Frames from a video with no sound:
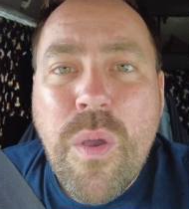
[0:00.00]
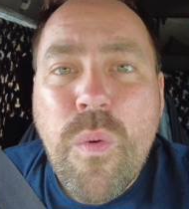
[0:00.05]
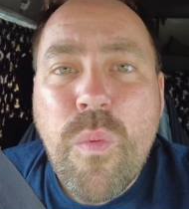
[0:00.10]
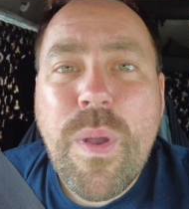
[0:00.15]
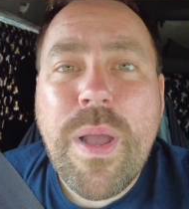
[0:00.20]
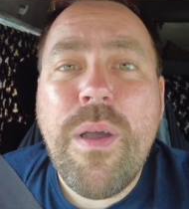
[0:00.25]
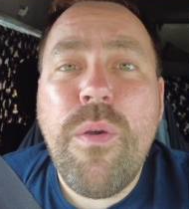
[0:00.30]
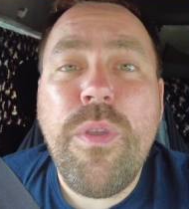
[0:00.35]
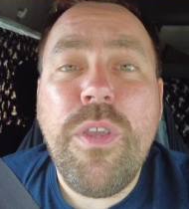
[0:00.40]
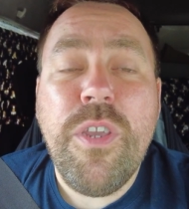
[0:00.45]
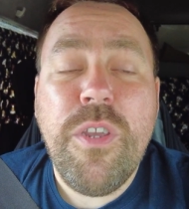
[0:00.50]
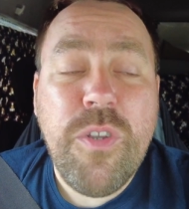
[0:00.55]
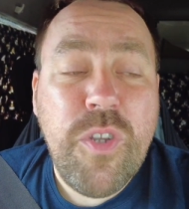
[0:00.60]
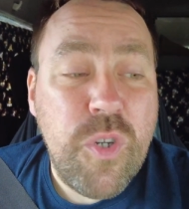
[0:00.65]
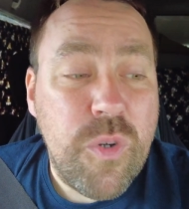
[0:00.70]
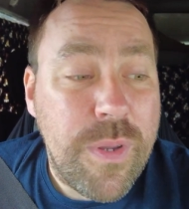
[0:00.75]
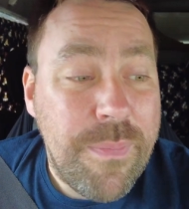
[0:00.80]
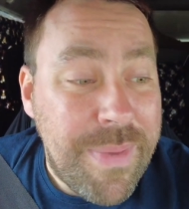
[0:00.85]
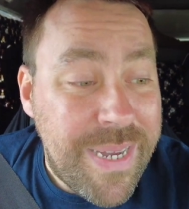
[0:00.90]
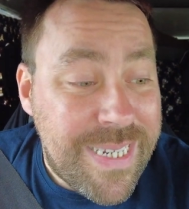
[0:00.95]
Well, you
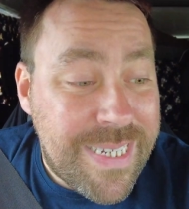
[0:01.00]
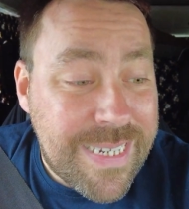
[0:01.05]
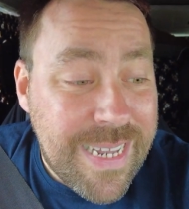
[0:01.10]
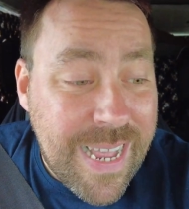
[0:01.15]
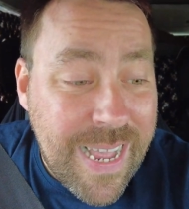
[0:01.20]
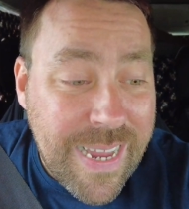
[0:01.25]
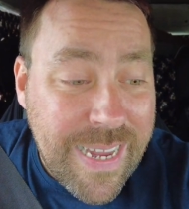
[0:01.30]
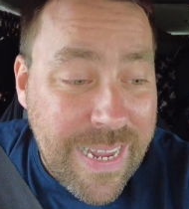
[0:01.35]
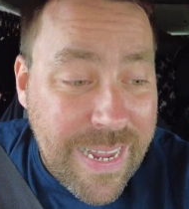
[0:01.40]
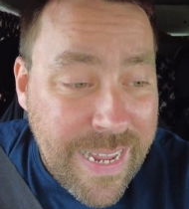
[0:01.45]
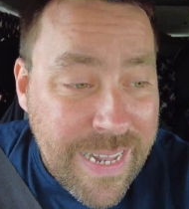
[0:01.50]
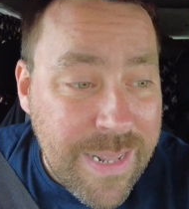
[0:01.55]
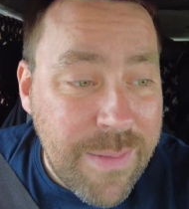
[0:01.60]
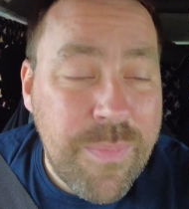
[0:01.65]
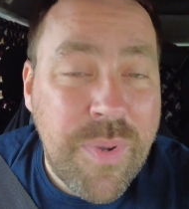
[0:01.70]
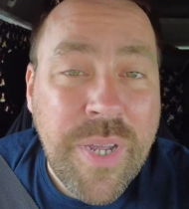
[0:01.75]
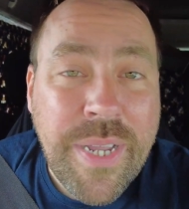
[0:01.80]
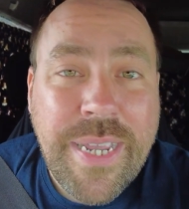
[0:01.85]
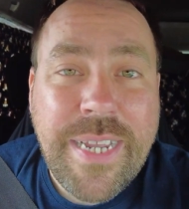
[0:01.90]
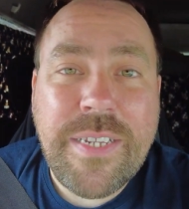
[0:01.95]
join me today in the
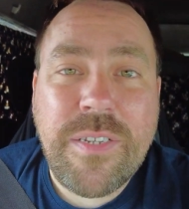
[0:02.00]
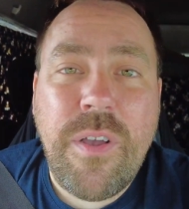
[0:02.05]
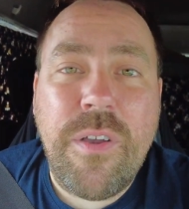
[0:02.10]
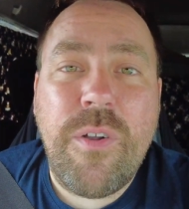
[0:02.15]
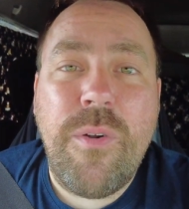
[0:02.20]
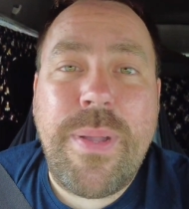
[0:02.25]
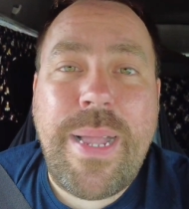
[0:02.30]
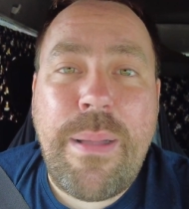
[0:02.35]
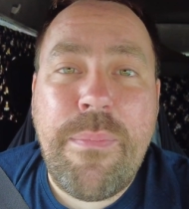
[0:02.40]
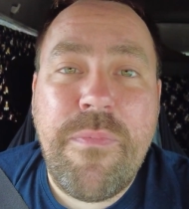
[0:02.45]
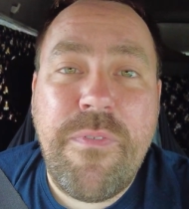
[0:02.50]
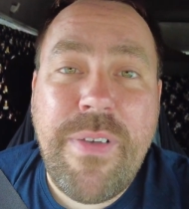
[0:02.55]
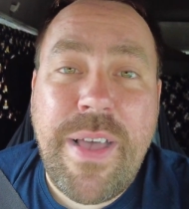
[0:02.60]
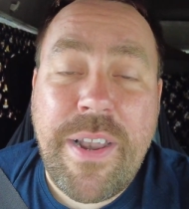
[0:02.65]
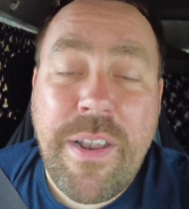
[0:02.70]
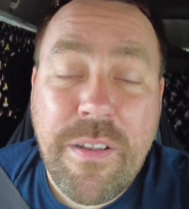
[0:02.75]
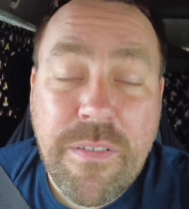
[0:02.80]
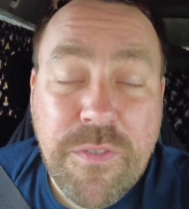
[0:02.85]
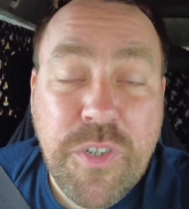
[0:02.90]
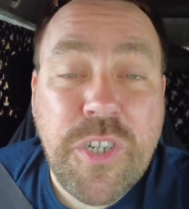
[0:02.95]
Monkey Cycle camper van,
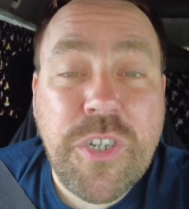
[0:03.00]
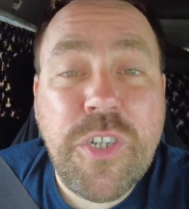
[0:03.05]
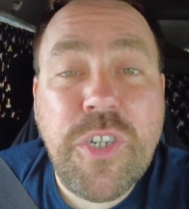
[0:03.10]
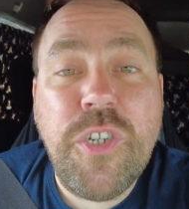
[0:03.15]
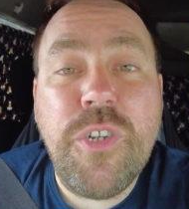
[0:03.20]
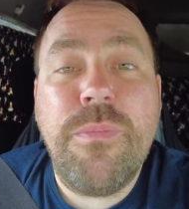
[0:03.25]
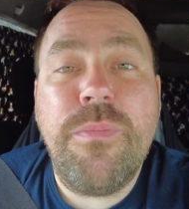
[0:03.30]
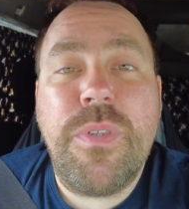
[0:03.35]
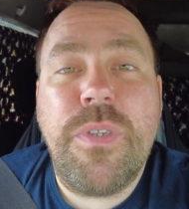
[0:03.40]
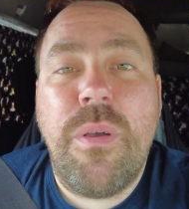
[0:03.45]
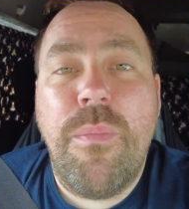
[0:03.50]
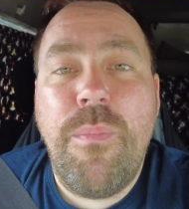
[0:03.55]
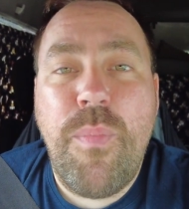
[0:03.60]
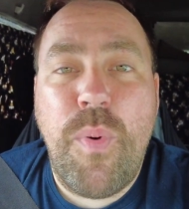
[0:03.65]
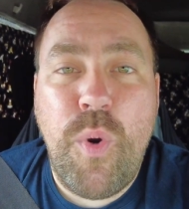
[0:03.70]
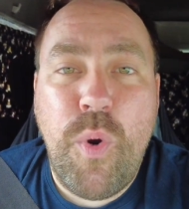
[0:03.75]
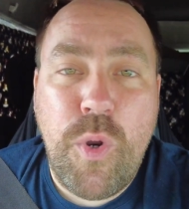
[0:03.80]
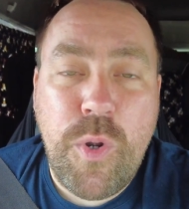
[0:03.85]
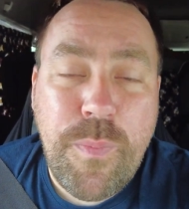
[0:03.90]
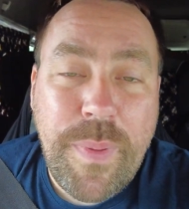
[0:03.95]
and I've just jumped on
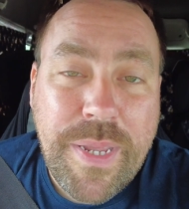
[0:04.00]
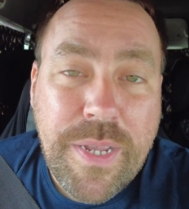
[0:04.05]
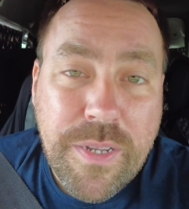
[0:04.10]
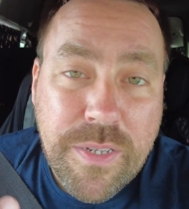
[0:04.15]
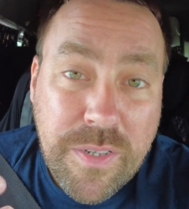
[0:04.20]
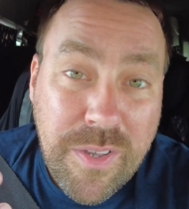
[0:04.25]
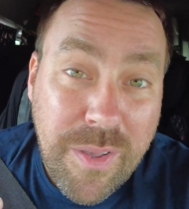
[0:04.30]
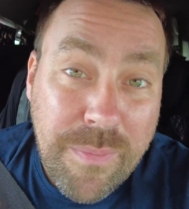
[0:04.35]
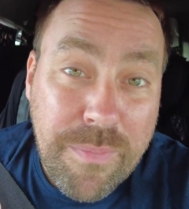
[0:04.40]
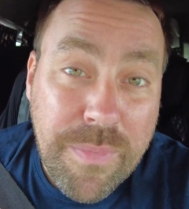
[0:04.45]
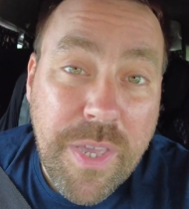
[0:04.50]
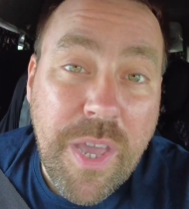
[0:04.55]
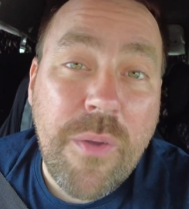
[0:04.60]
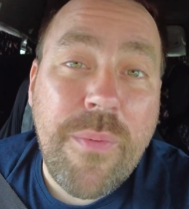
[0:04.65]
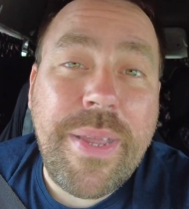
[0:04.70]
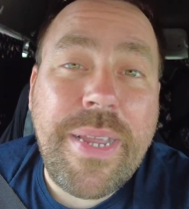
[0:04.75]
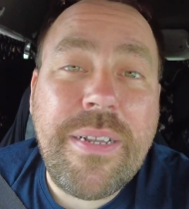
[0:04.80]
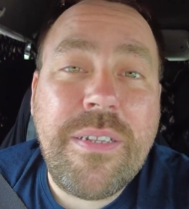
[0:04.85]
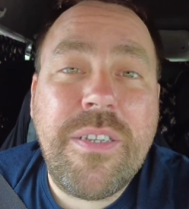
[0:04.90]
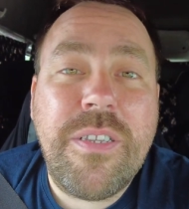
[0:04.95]
board because I'm
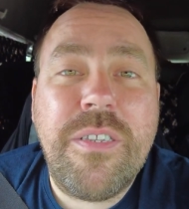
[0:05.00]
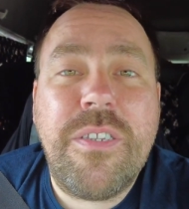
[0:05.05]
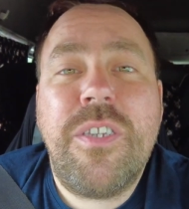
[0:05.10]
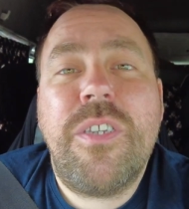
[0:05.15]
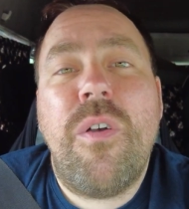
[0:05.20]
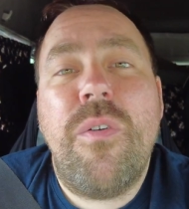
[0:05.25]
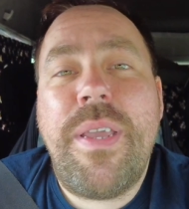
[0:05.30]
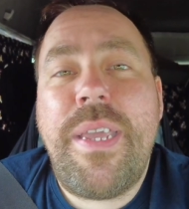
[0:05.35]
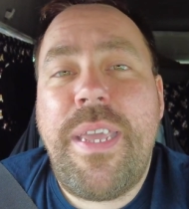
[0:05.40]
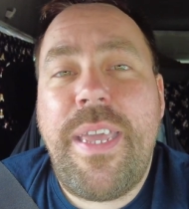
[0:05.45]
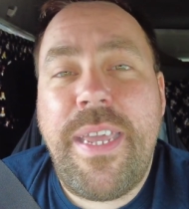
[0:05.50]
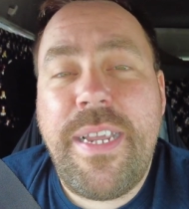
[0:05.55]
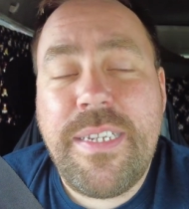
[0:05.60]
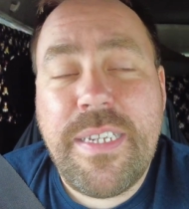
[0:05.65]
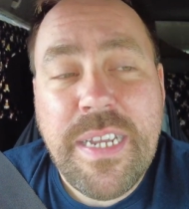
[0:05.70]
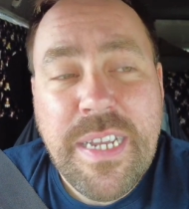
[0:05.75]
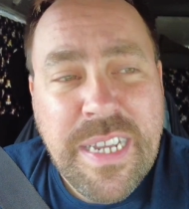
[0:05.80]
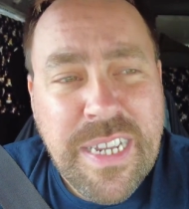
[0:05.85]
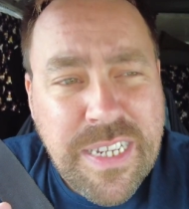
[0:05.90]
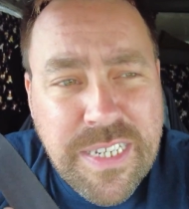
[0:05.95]
going to the Sidekick's
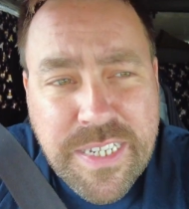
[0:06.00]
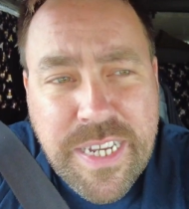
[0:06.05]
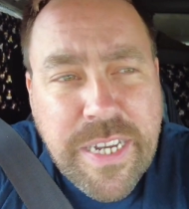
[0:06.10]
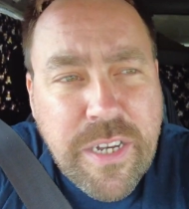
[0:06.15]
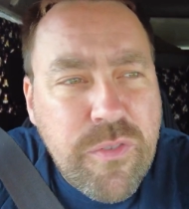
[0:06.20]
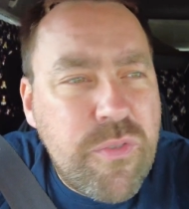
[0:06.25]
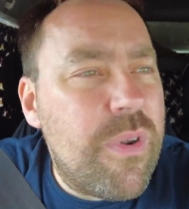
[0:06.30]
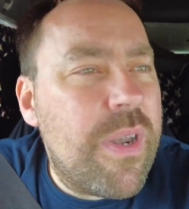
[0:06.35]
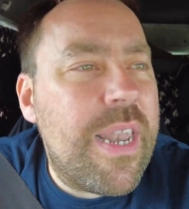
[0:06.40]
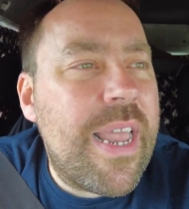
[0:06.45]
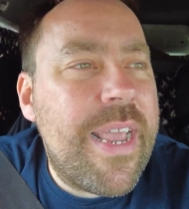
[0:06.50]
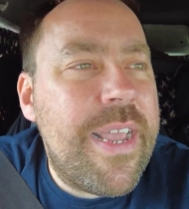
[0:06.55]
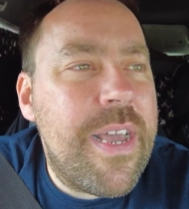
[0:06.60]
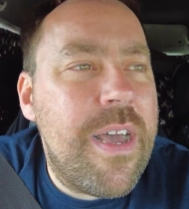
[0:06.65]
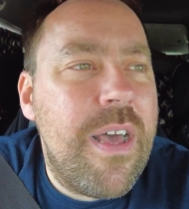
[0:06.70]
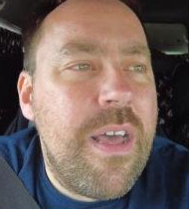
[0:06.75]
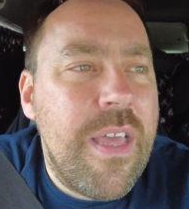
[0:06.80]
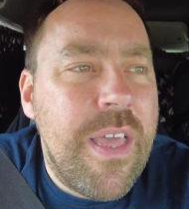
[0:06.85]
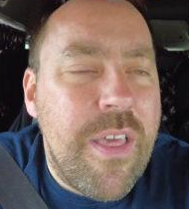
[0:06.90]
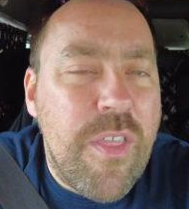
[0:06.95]
secret
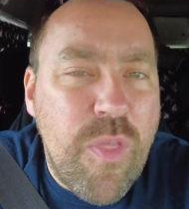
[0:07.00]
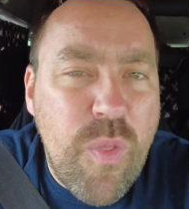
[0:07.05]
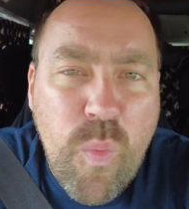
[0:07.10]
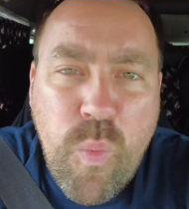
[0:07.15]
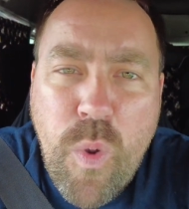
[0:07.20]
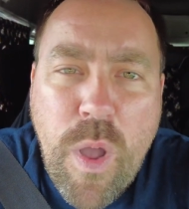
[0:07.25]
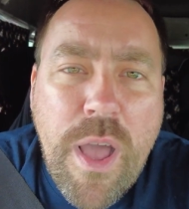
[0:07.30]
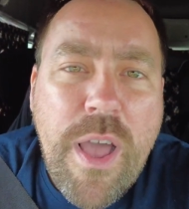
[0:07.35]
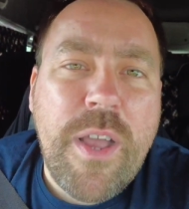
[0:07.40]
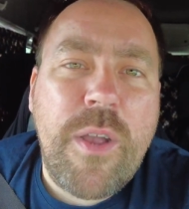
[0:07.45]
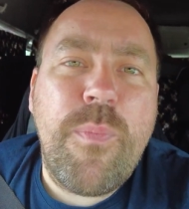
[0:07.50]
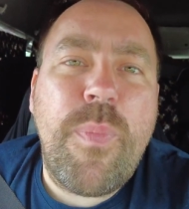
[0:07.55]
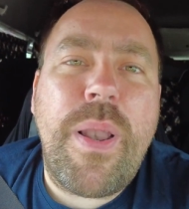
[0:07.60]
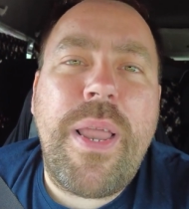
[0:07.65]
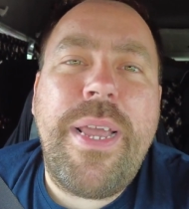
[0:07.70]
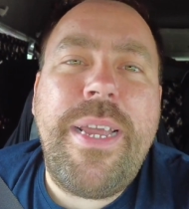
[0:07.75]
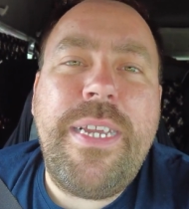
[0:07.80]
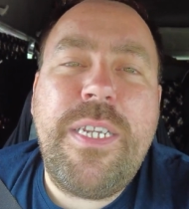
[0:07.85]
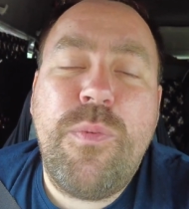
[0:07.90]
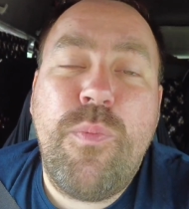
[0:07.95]
lair, the
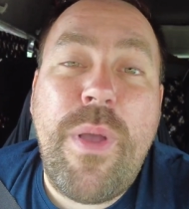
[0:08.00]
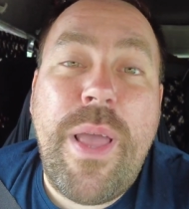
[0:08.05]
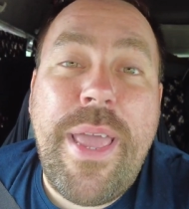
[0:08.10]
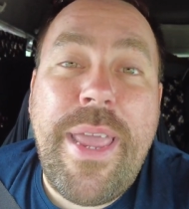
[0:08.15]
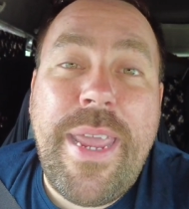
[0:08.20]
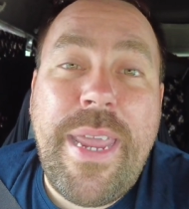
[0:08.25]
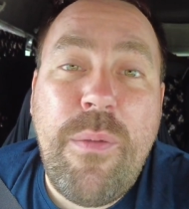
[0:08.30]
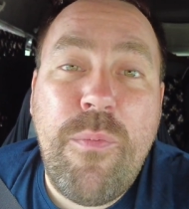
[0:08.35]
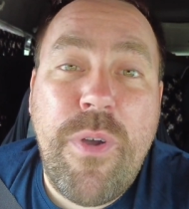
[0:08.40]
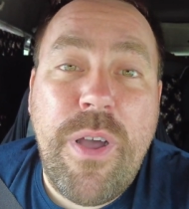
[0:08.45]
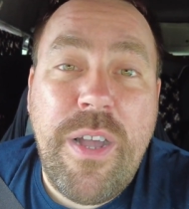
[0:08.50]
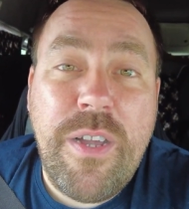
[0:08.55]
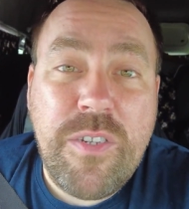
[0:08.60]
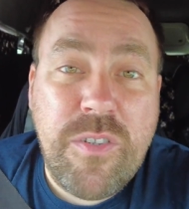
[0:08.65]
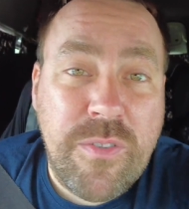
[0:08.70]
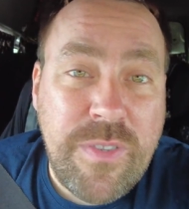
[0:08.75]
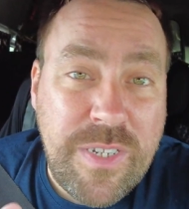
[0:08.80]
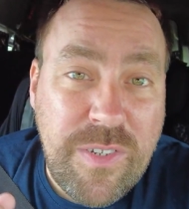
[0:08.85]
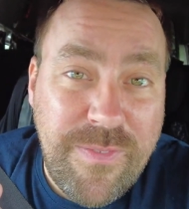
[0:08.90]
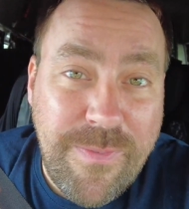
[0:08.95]
workplace where he works
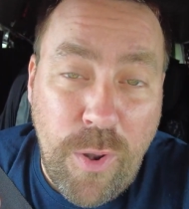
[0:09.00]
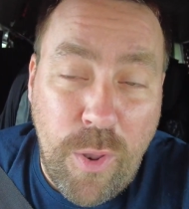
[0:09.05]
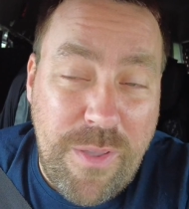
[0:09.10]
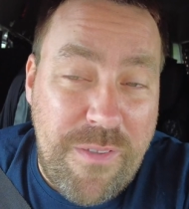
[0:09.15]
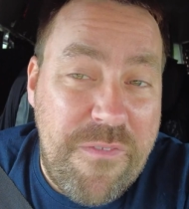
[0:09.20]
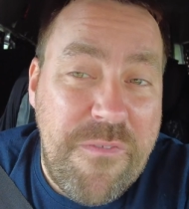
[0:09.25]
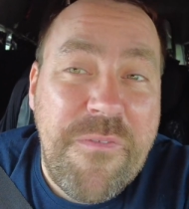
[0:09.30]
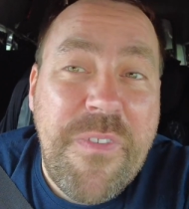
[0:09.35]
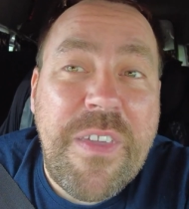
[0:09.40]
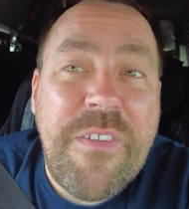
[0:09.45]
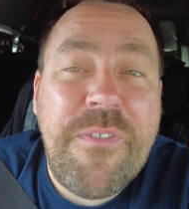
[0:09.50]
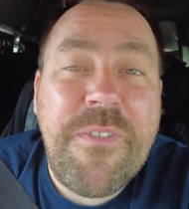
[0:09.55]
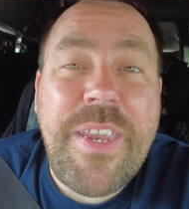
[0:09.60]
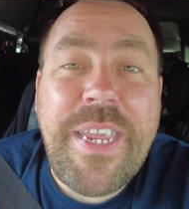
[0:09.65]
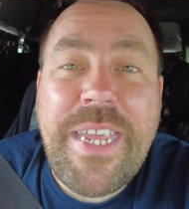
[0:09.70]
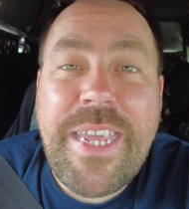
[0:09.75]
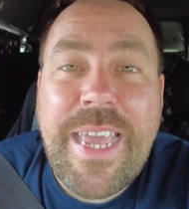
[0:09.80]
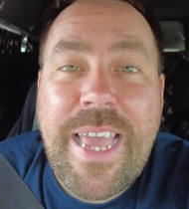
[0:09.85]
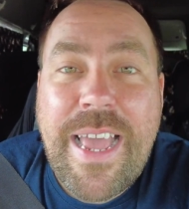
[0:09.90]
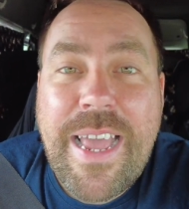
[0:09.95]
on these like
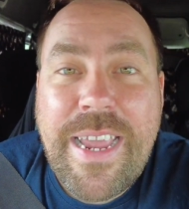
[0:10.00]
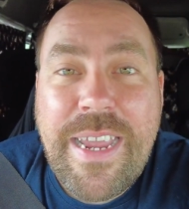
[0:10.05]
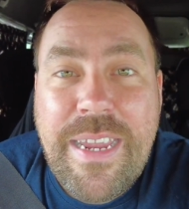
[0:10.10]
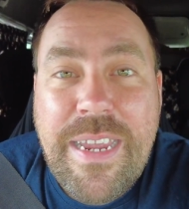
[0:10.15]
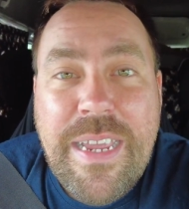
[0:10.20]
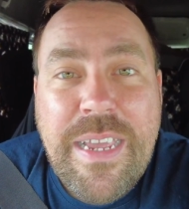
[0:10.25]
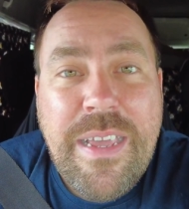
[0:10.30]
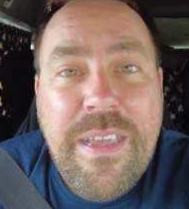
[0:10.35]
50k,